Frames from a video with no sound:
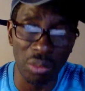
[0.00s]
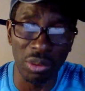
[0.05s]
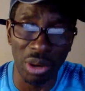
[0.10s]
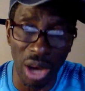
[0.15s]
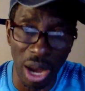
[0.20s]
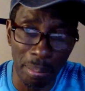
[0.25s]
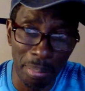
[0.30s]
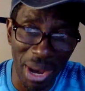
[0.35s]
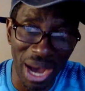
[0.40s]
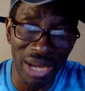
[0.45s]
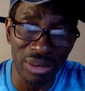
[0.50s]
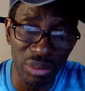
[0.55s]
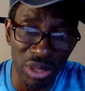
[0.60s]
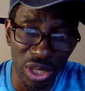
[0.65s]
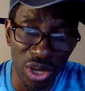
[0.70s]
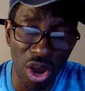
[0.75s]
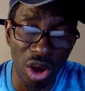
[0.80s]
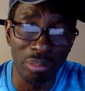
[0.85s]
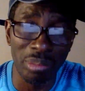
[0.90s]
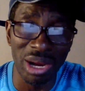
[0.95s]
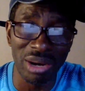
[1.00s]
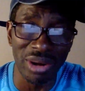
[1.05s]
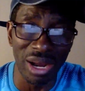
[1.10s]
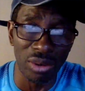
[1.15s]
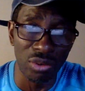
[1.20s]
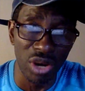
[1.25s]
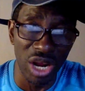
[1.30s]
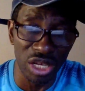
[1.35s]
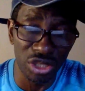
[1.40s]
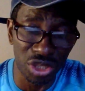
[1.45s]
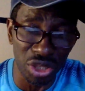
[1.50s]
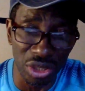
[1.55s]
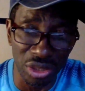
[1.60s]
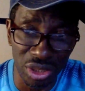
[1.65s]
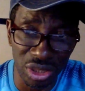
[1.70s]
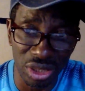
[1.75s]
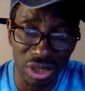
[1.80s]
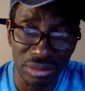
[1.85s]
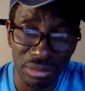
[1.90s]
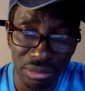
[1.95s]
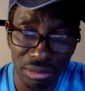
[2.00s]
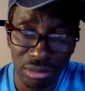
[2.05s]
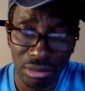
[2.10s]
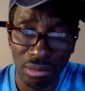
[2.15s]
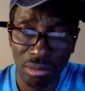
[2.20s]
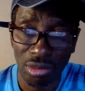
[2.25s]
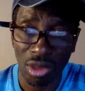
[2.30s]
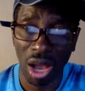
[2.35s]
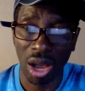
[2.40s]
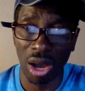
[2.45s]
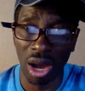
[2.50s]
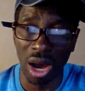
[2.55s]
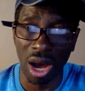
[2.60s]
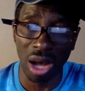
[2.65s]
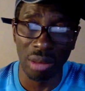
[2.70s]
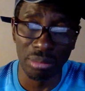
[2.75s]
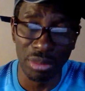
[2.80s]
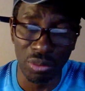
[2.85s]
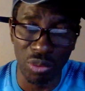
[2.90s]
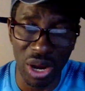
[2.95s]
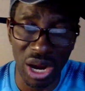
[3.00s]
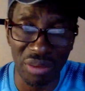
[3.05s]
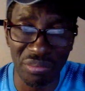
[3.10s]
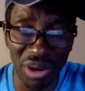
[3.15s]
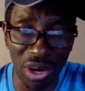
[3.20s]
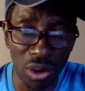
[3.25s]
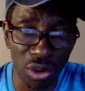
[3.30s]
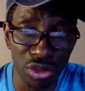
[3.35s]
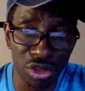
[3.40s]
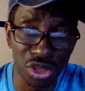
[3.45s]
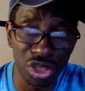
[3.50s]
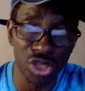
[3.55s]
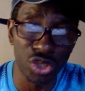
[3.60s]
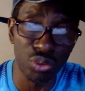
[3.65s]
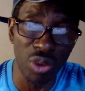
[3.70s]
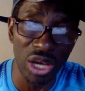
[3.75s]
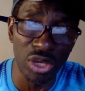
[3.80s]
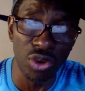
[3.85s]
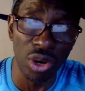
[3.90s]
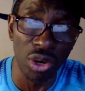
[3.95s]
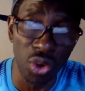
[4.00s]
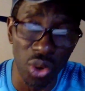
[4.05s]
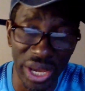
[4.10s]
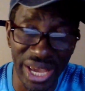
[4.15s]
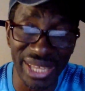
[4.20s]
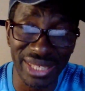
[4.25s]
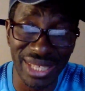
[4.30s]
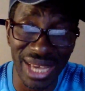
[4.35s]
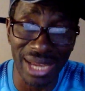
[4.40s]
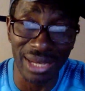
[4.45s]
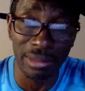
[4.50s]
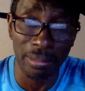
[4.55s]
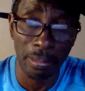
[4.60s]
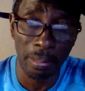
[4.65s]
abide with the government regulations, wherever countries where you're located.